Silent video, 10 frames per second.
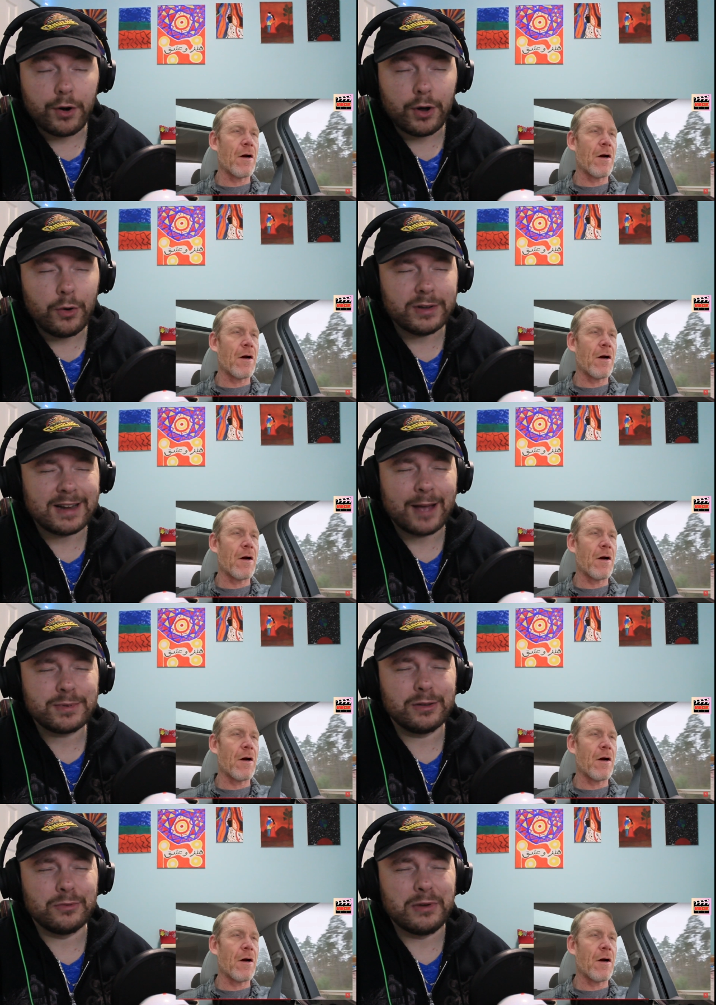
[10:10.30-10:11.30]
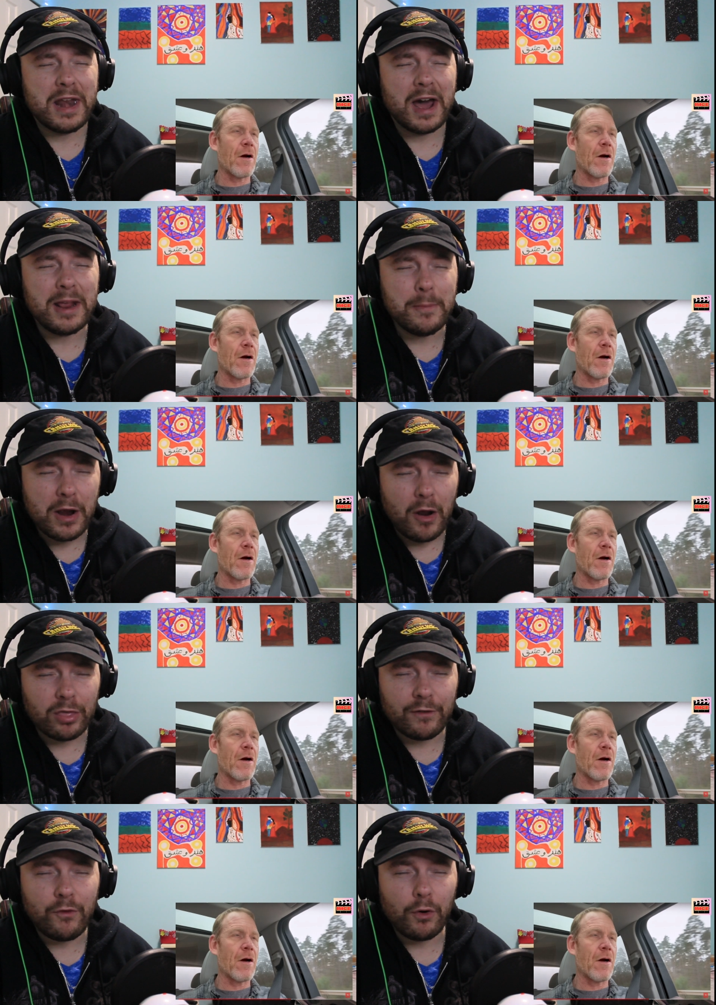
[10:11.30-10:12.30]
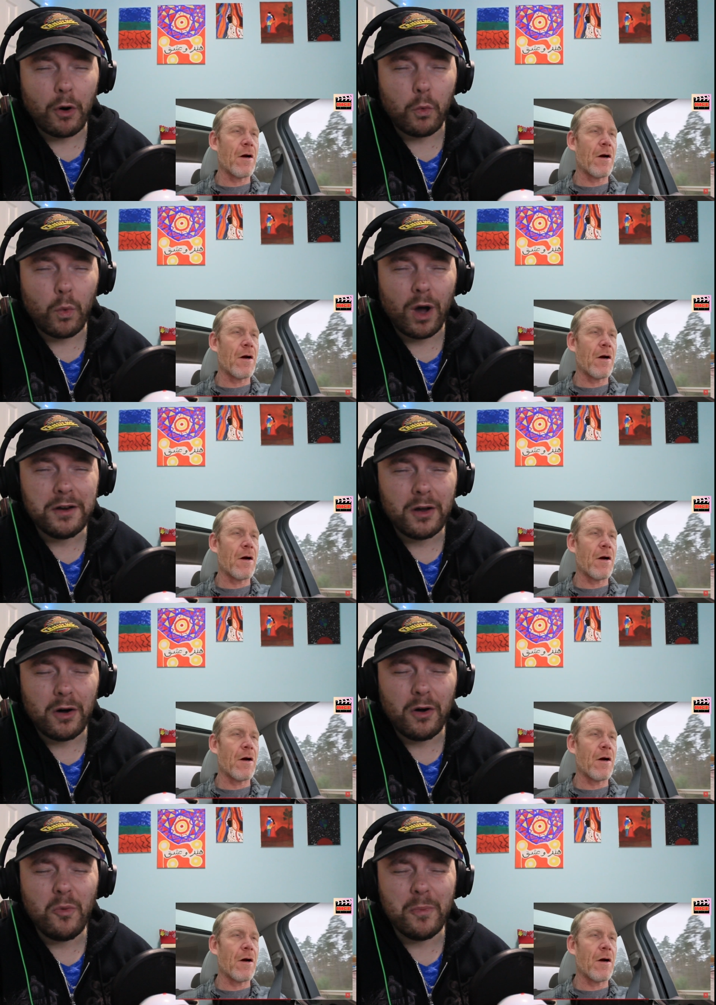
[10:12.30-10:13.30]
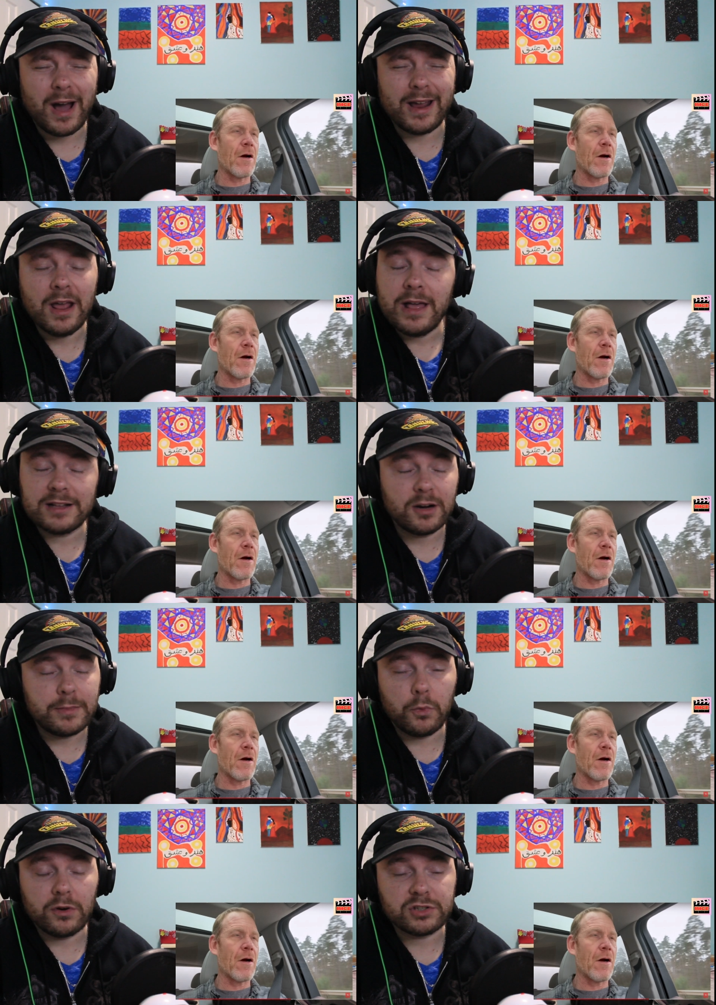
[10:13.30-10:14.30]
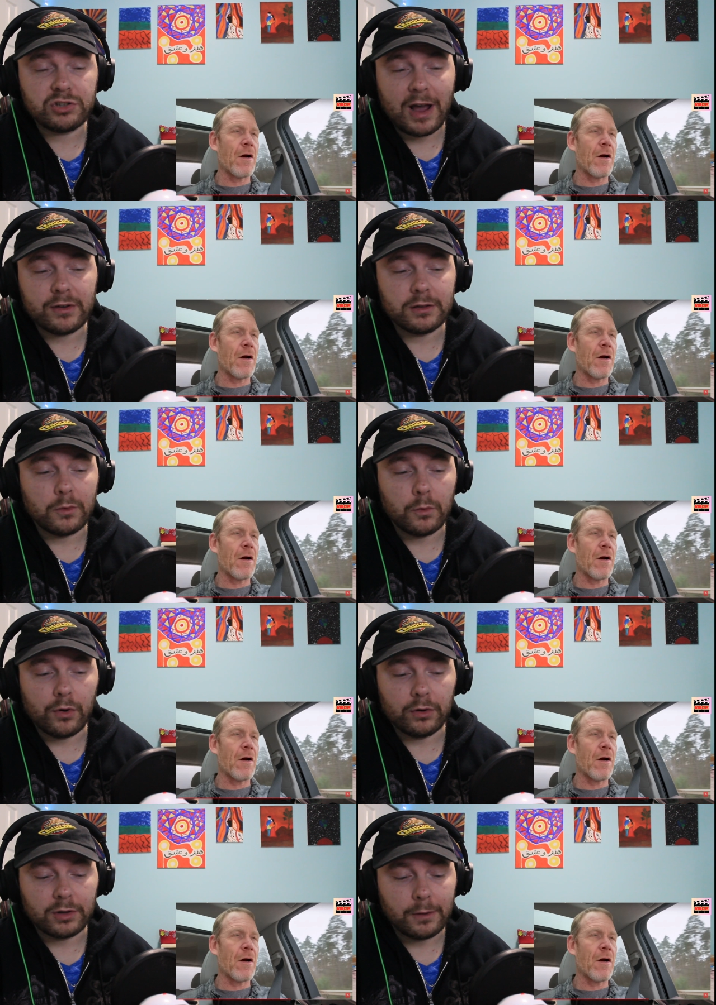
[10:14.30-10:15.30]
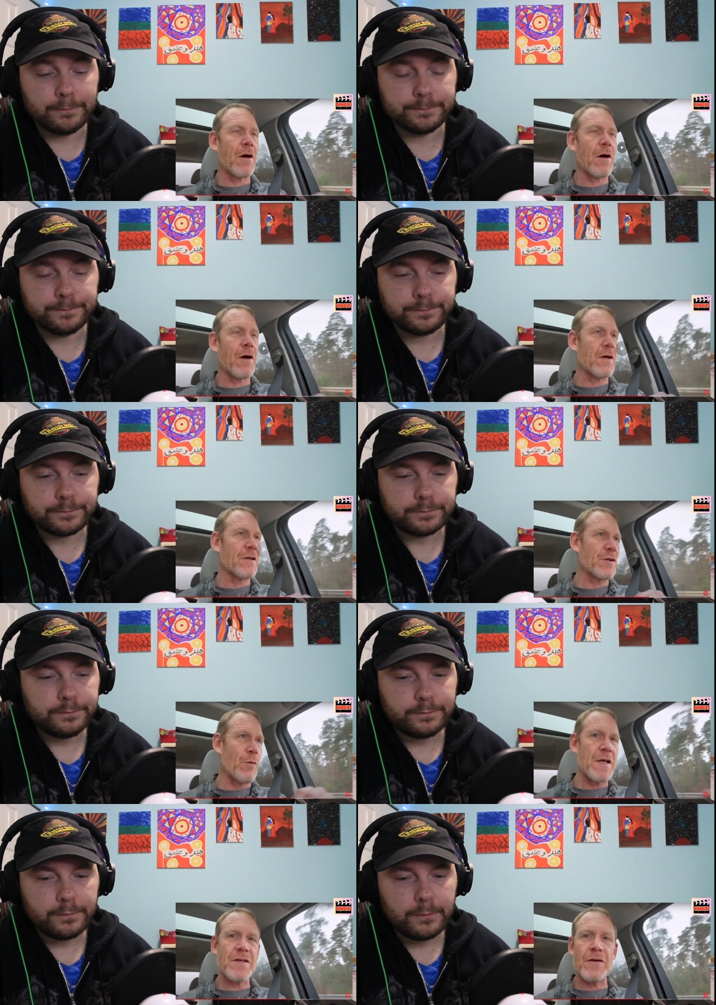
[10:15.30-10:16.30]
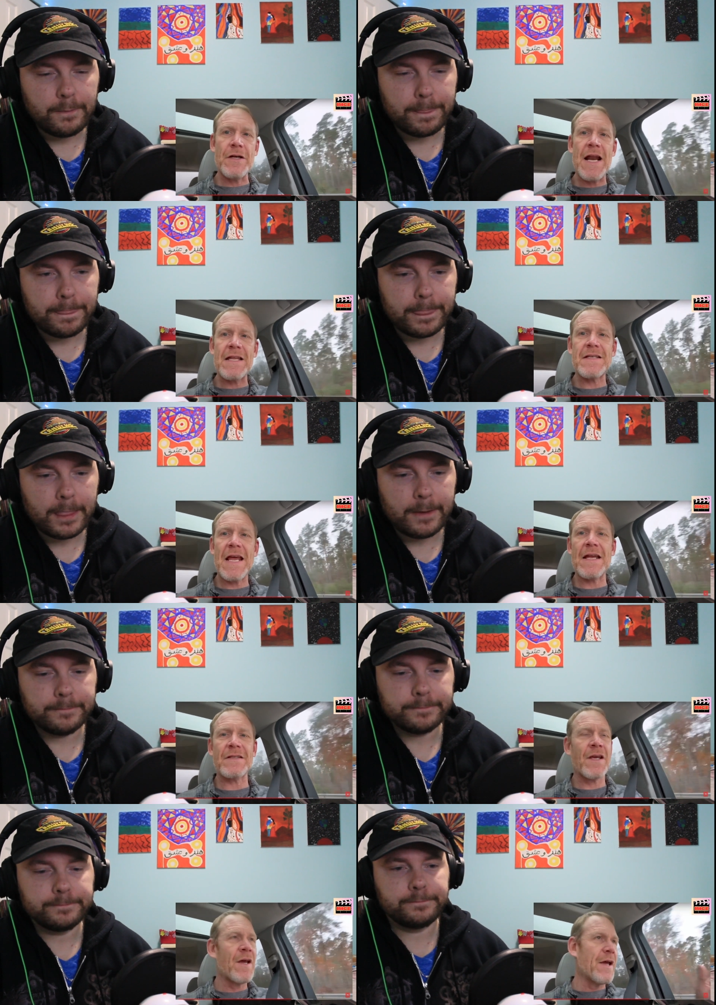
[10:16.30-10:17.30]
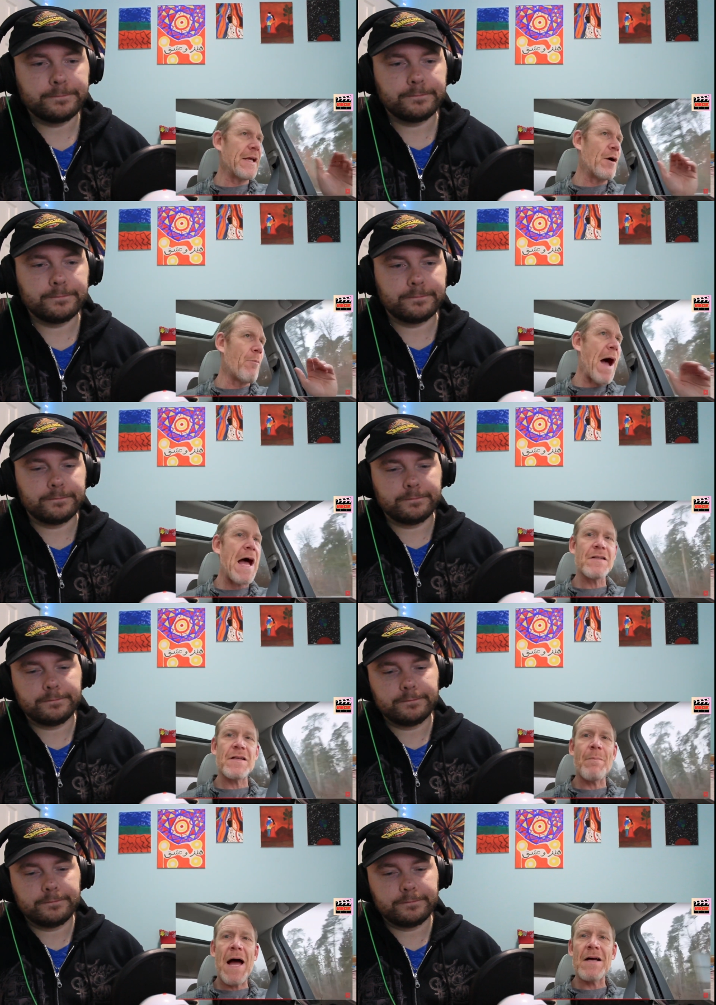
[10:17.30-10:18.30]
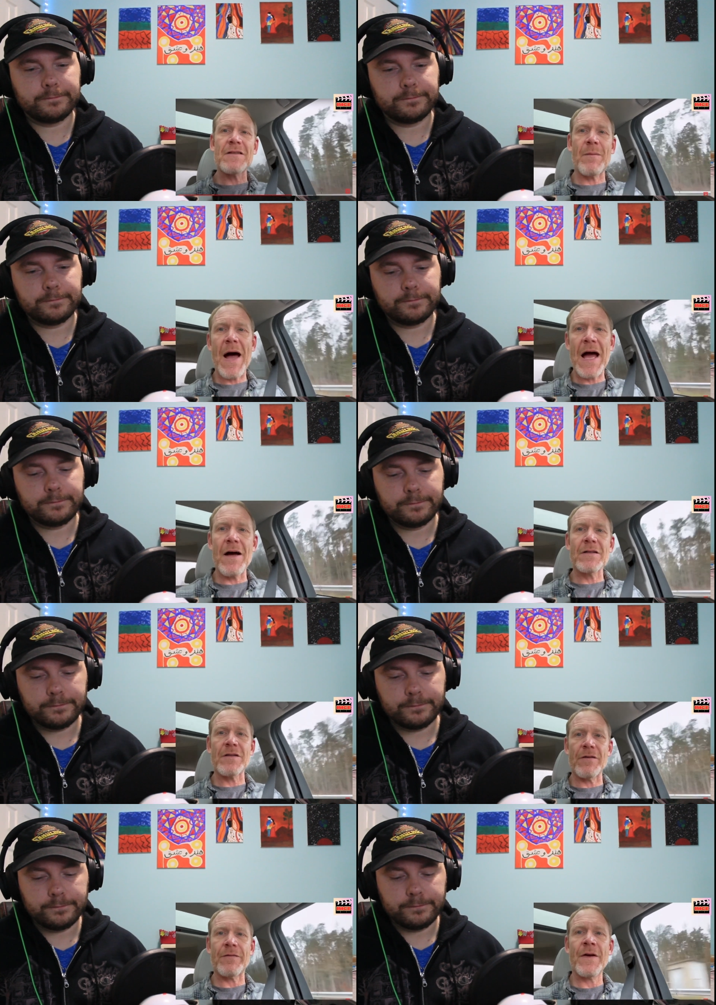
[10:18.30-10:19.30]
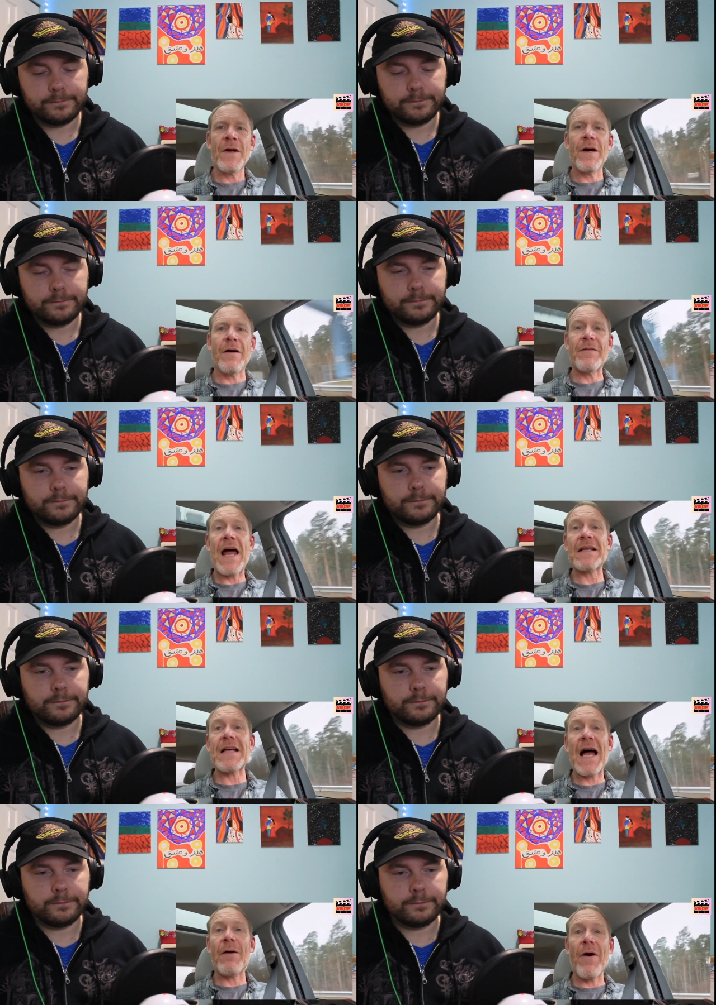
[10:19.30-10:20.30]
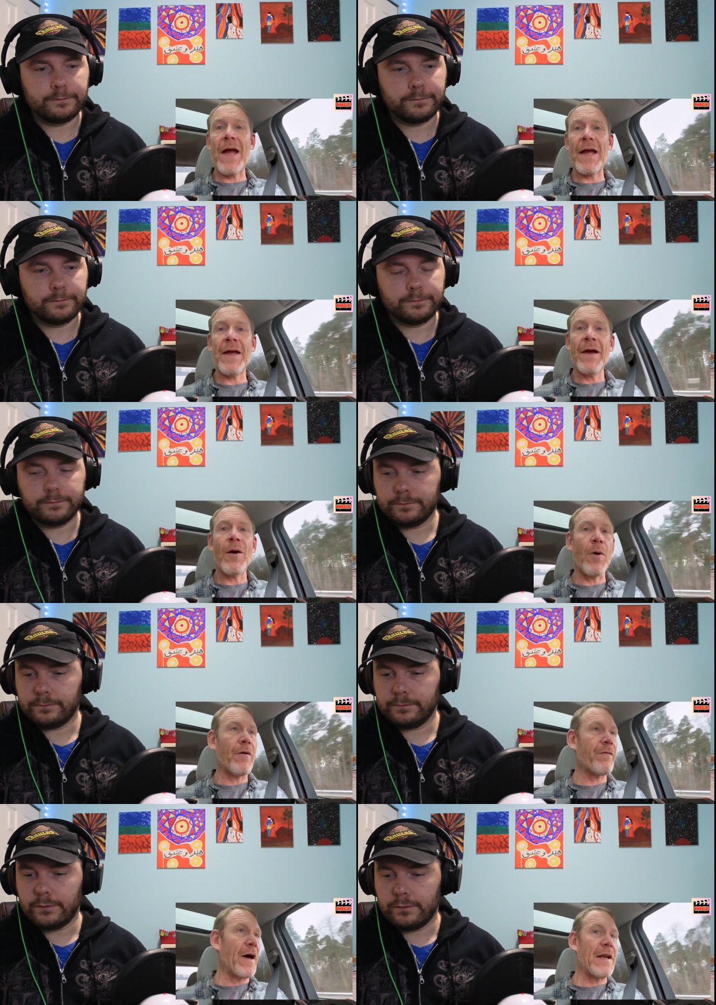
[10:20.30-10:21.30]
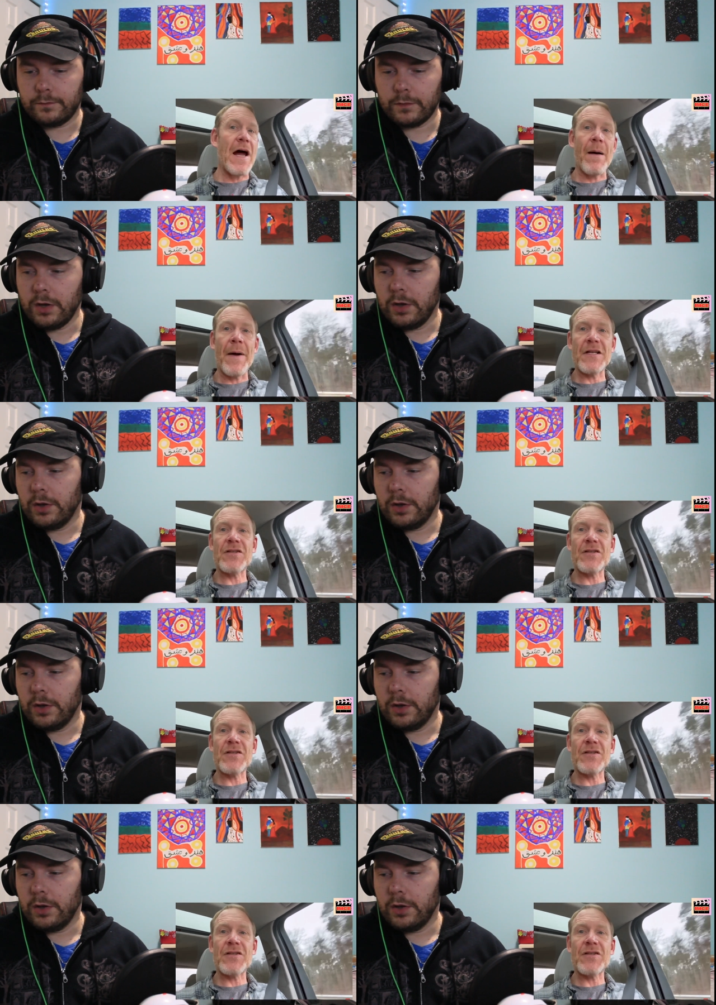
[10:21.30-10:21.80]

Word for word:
Speaker 1: is an absolute nightmare on the four oh one. Oh my, that's got to be the worst traffic in the world. Across
Speaker 2: the western United States, you know, miles and miles and miles of, of nice highway with uh, not much